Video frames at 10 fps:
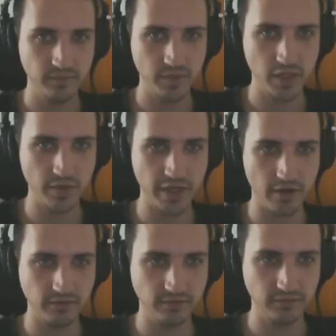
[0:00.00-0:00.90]
Here we go.
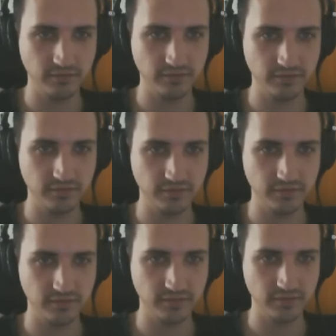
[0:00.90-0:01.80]

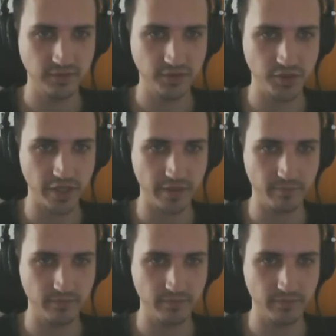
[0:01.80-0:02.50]
Shut up.